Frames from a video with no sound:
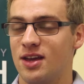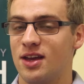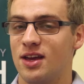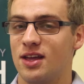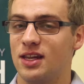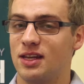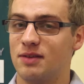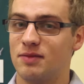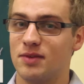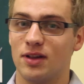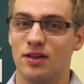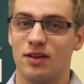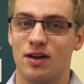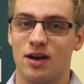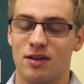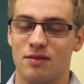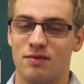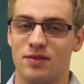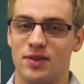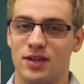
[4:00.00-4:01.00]
and even a
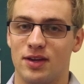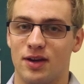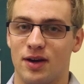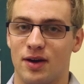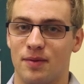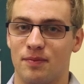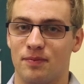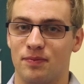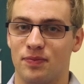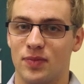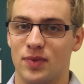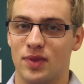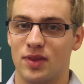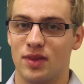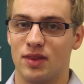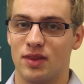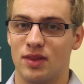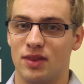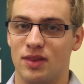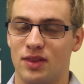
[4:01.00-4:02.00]
lot of
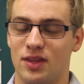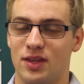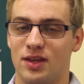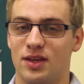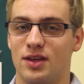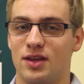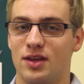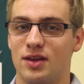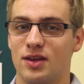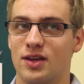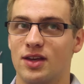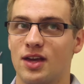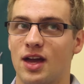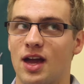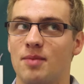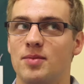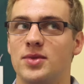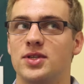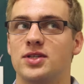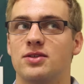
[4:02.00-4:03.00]
the
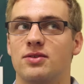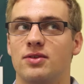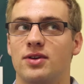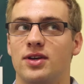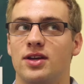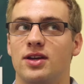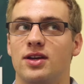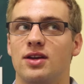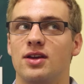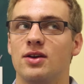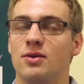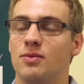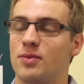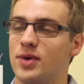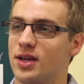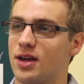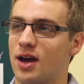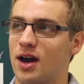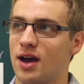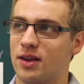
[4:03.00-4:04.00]
chemistry
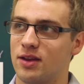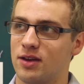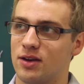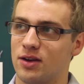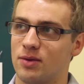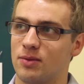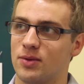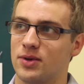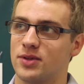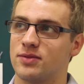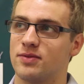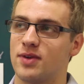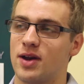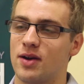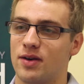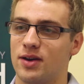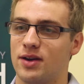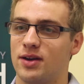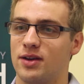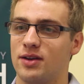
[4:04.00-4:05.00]
we got here was
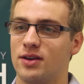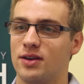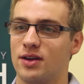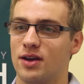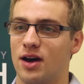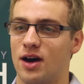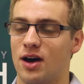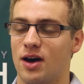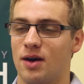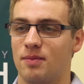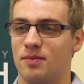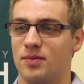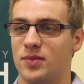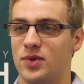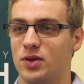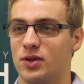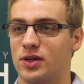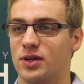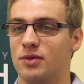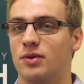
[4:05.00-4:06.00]
very,
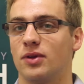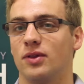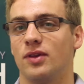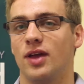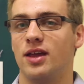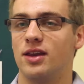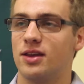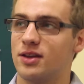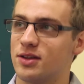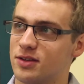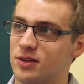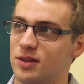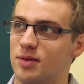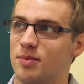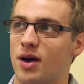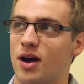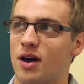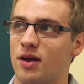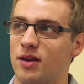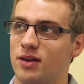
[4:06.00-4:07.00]
you could relate it to
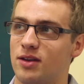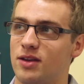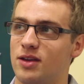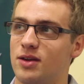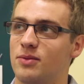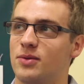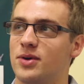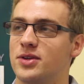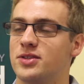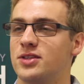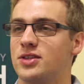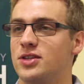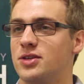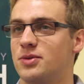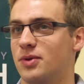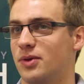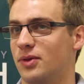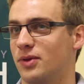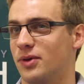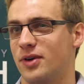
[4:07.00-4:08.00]
the body. It wasn't
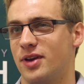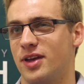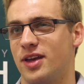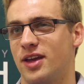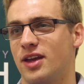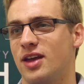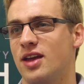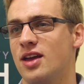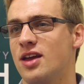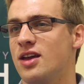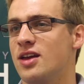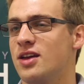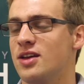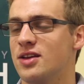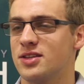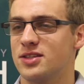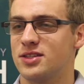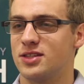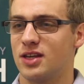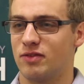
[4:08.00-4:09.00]
you were learning
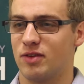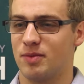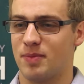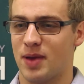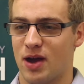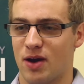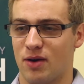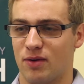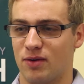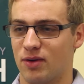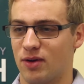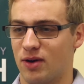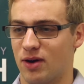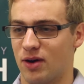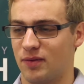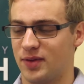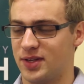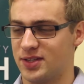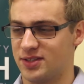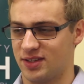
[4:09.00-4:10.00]
stuff about
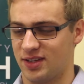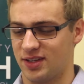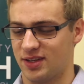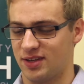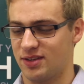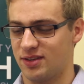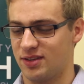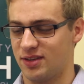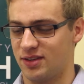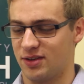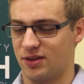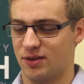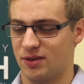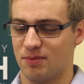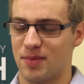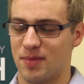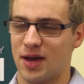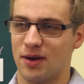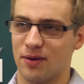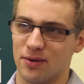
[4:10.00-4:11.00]
all these
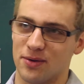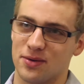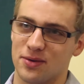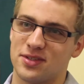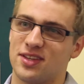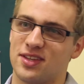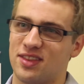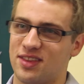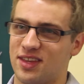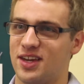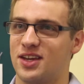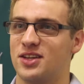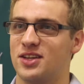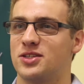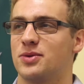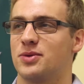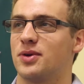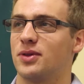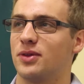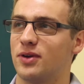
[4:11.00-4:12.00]
metals and
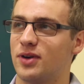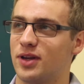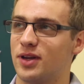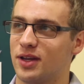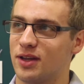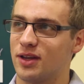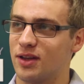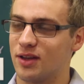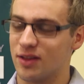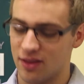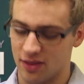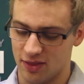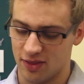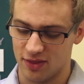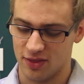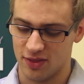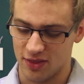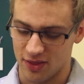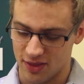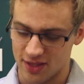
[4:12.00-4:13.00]
things. You were learning
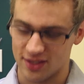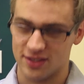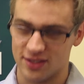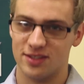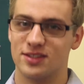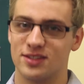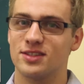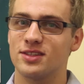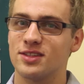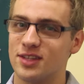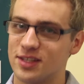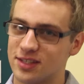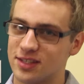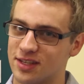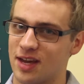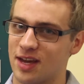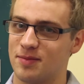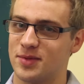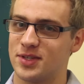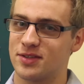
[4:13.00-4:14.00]
this
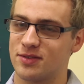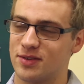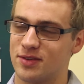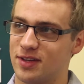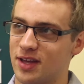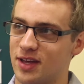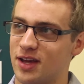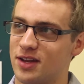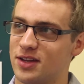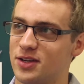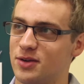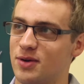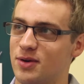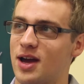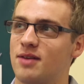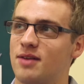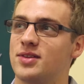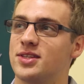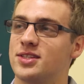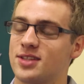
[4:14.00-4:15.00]
chemistry that you
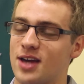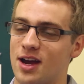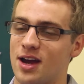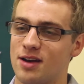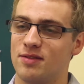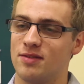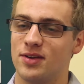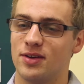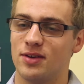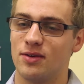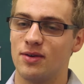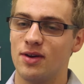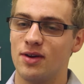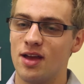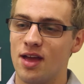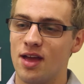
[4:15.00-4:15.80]
have inside of you.